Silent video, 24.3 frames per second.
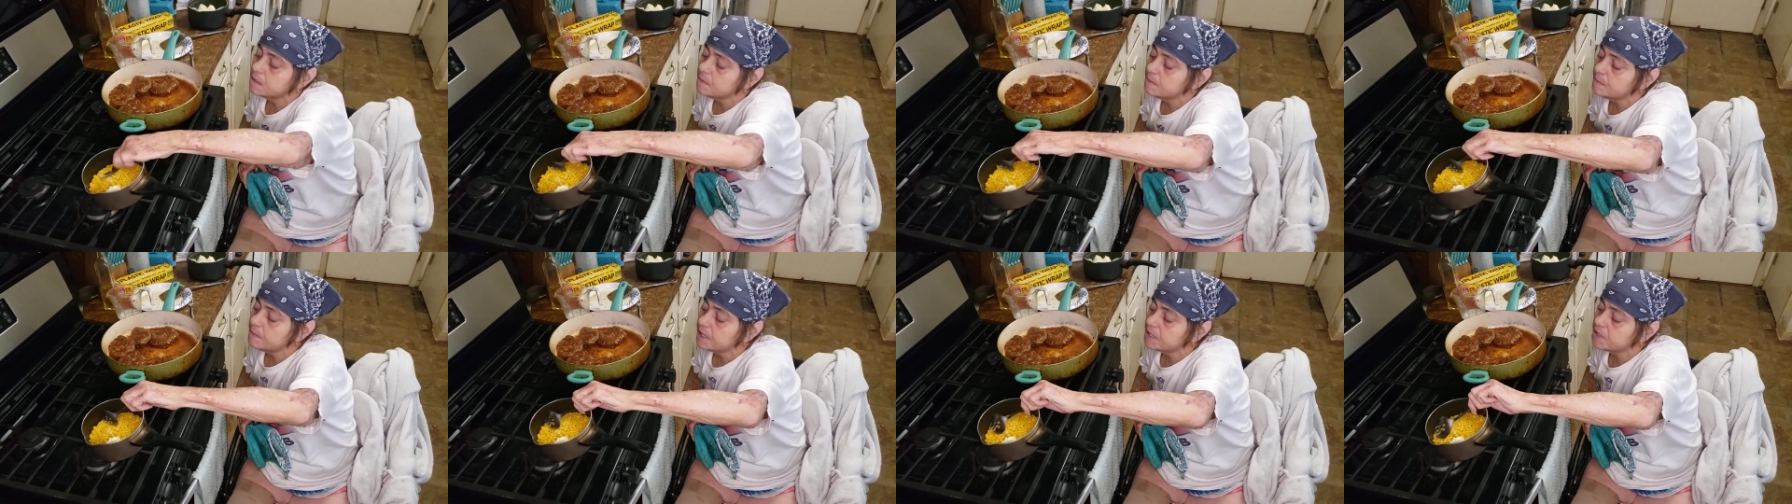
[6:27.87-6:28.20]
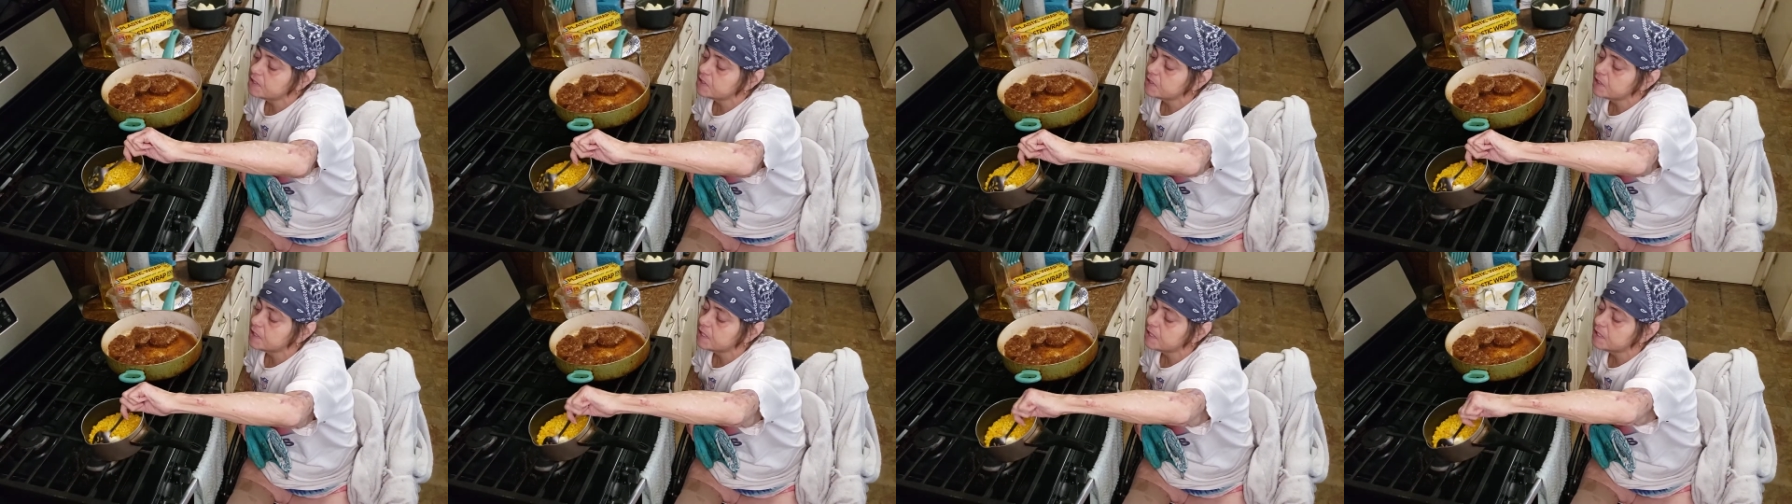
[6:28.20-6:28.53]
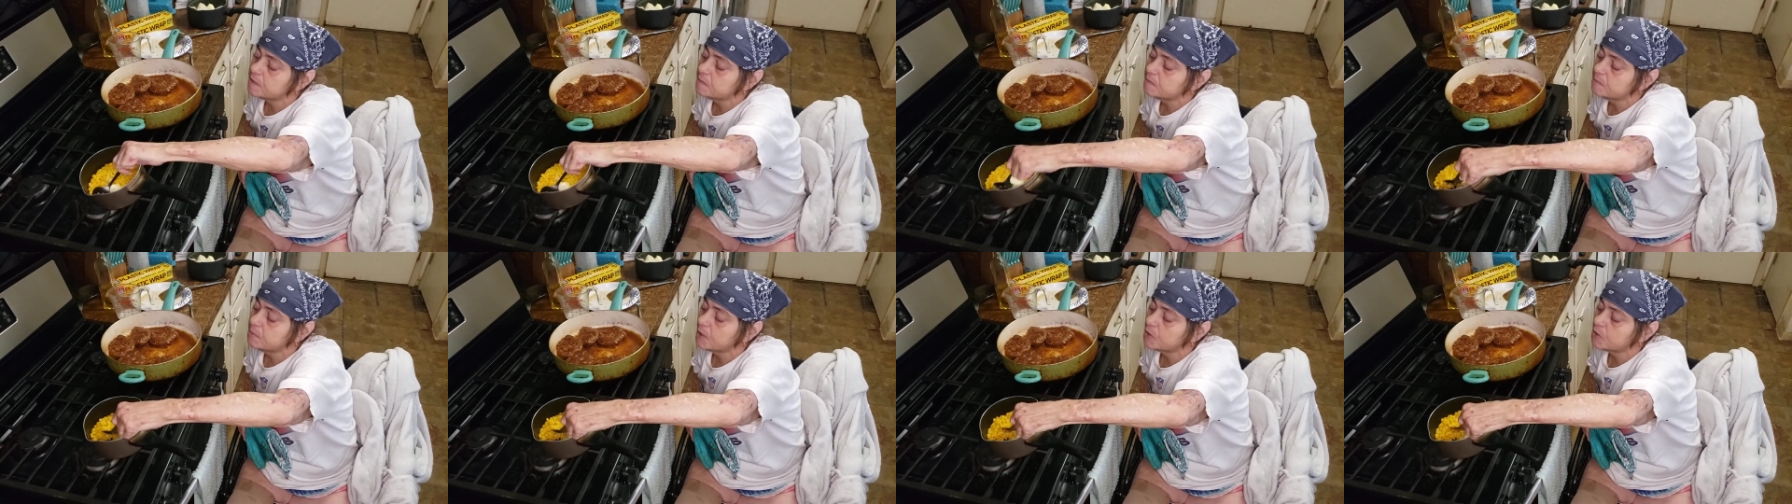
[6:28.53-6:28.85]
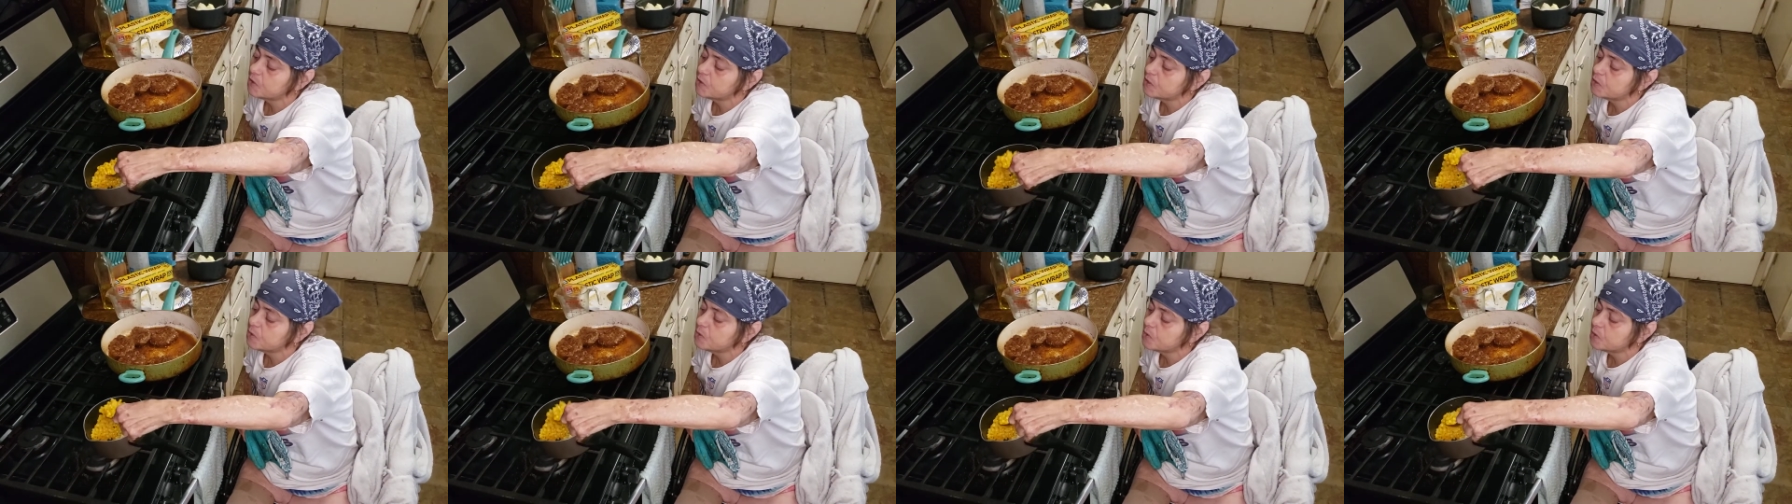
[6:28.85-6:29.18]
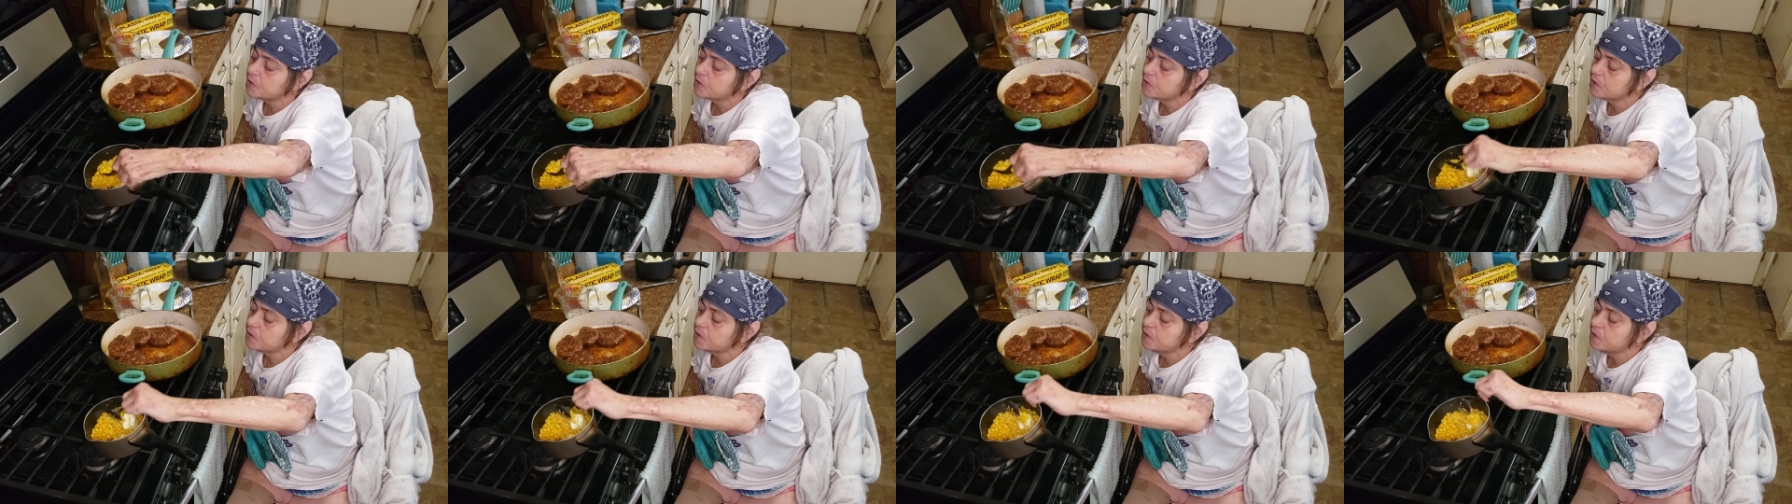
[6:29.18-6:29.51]
Make sure I didn't burn the
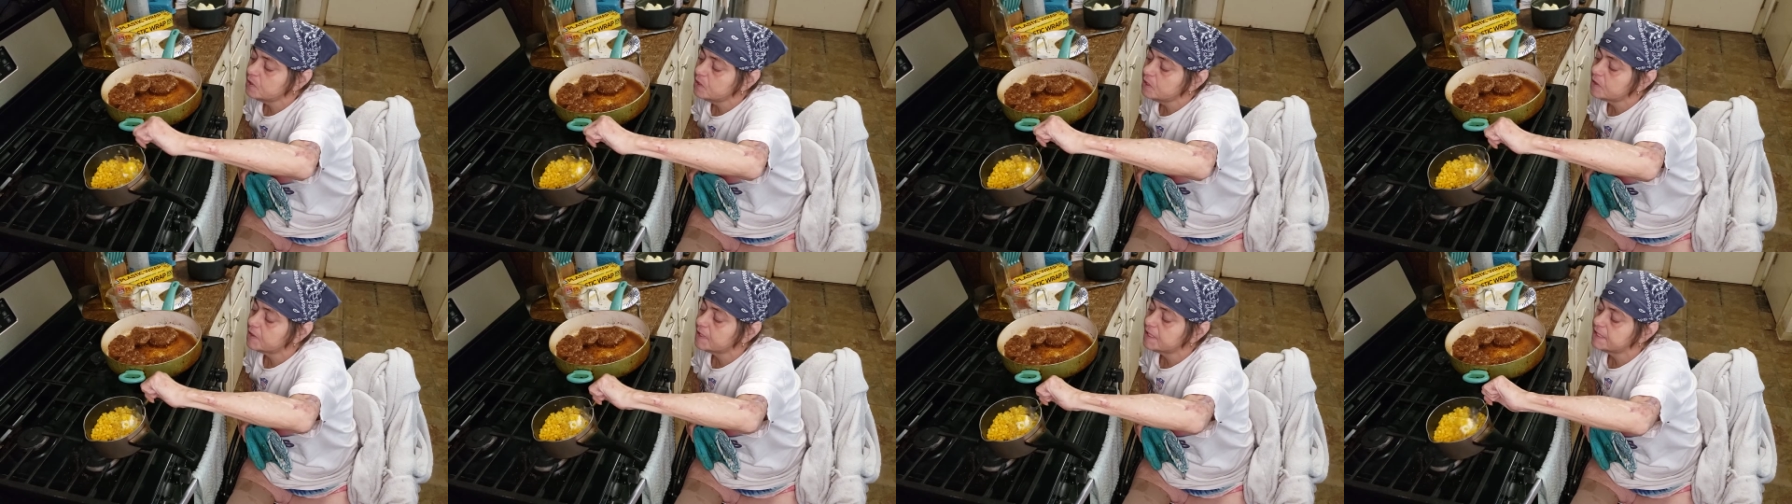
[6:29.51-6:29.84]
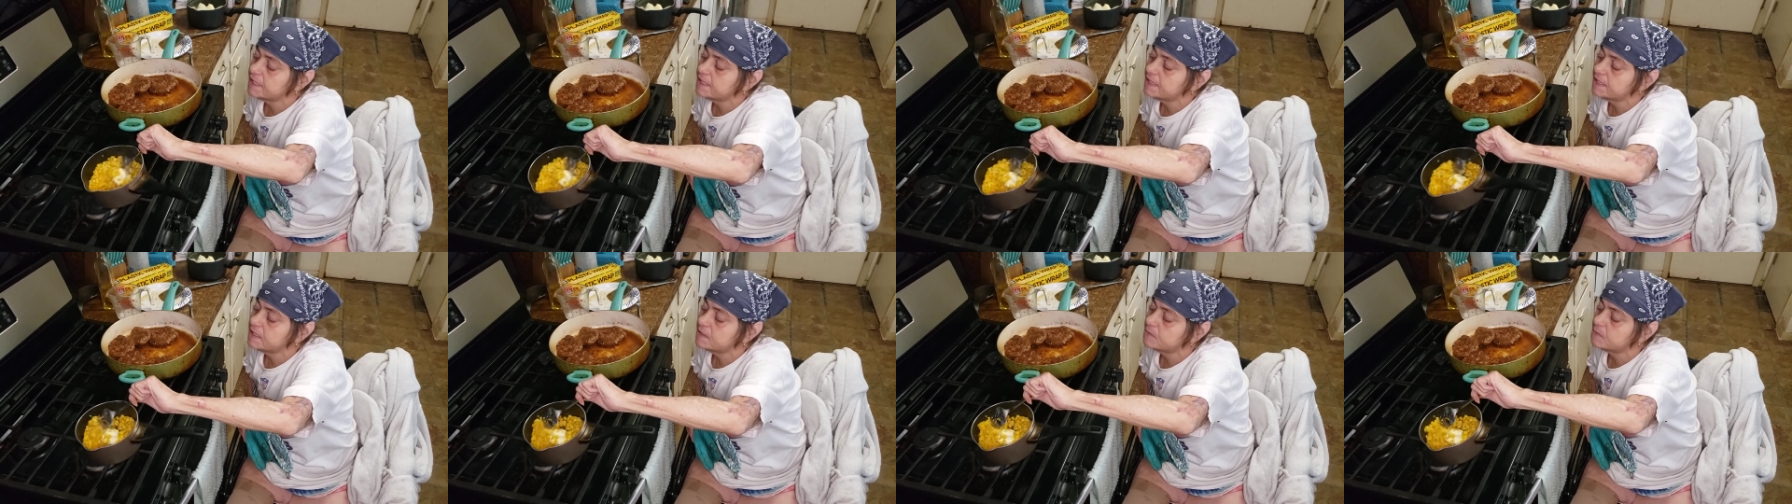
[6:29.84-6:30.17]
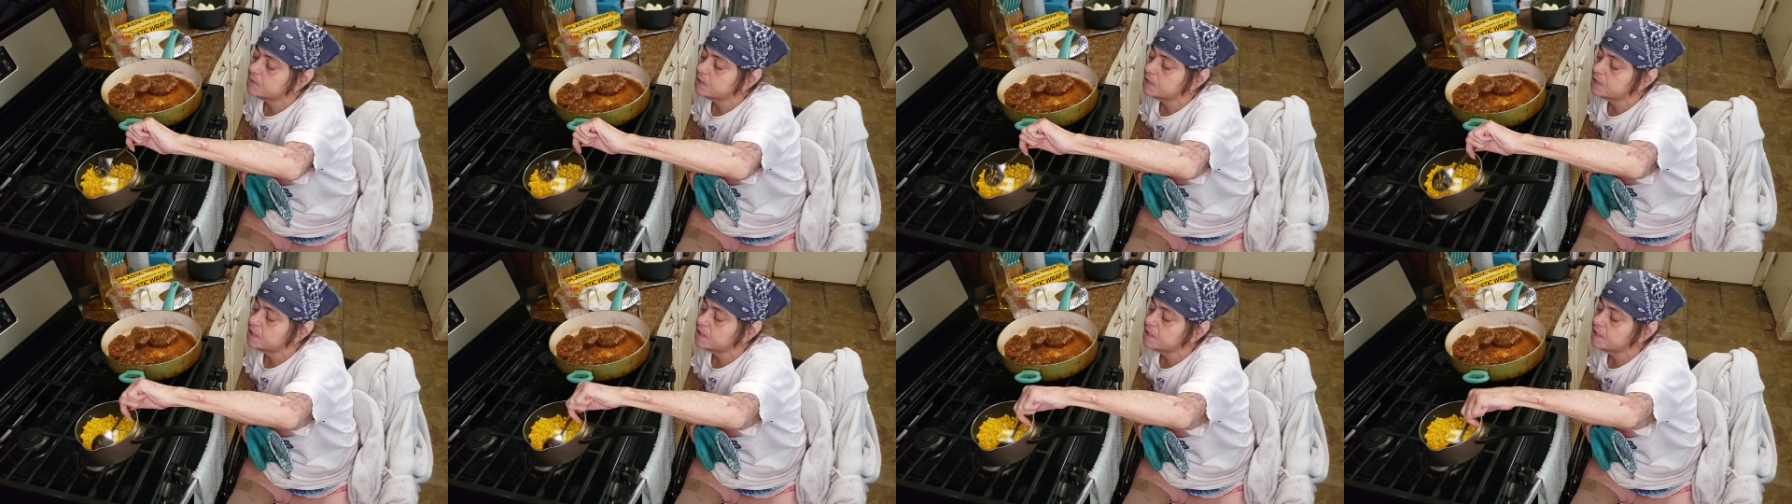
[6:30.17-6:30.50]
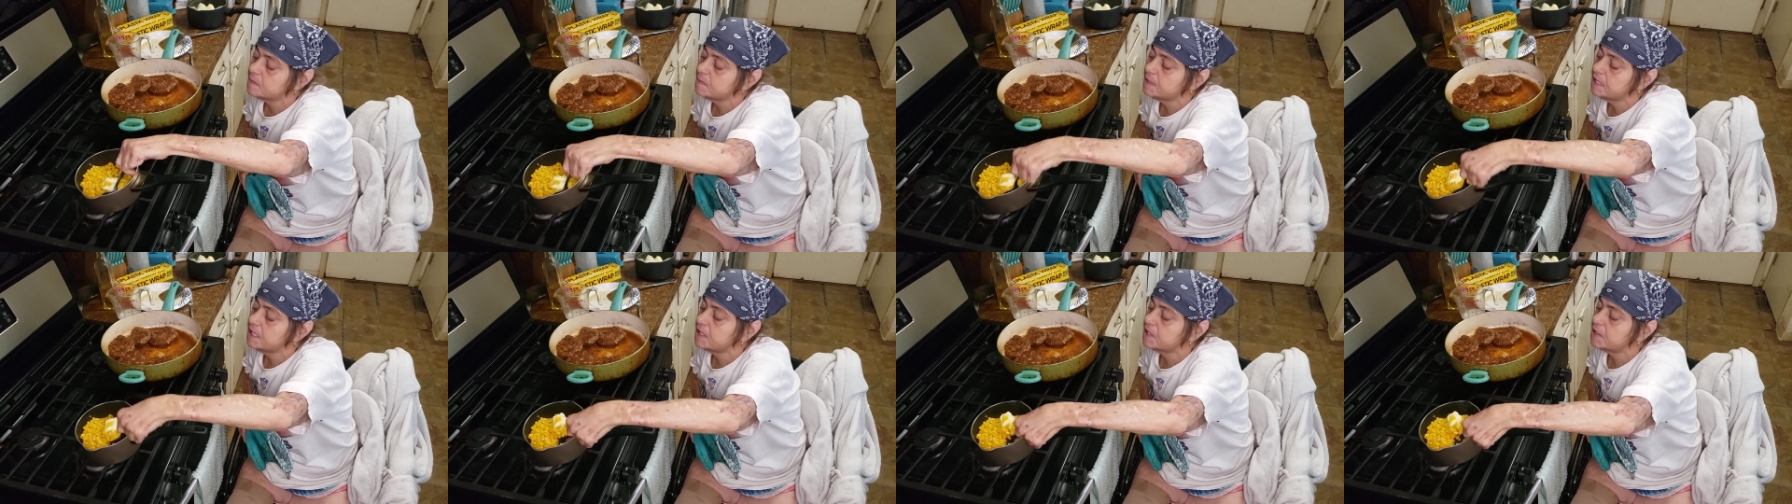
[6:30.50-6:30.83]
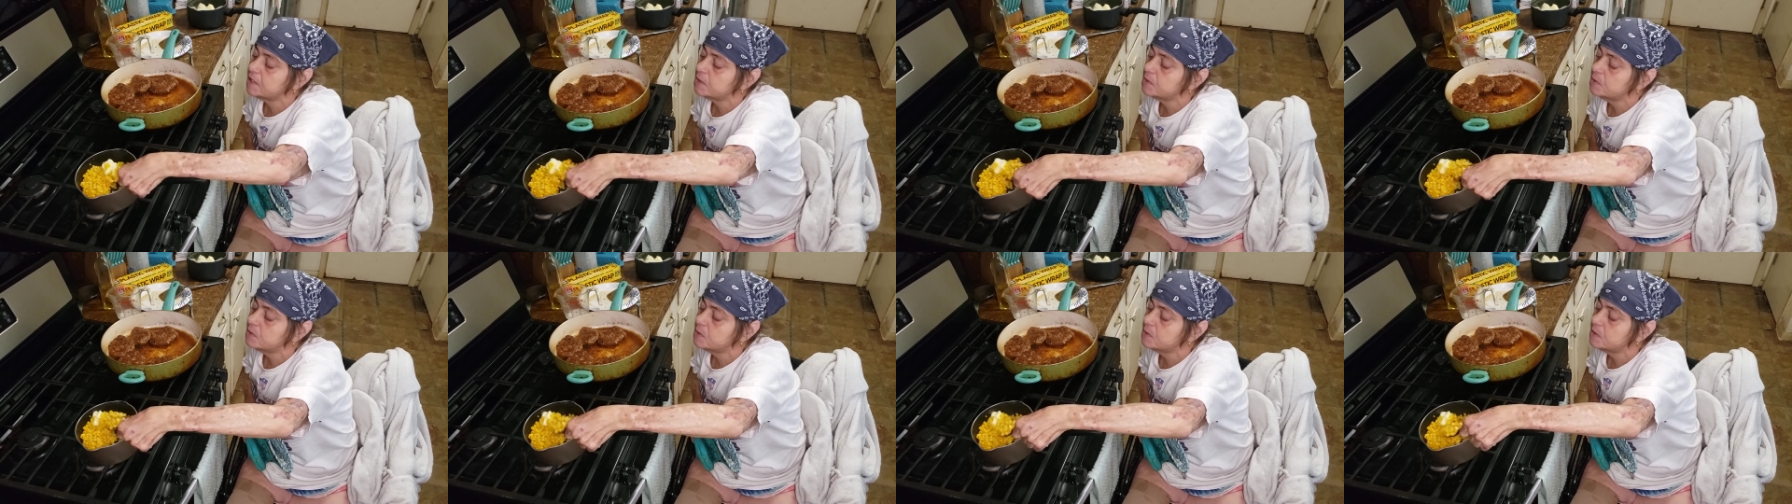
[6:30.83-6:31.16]
corn. No, I didn't. Well, look at me go.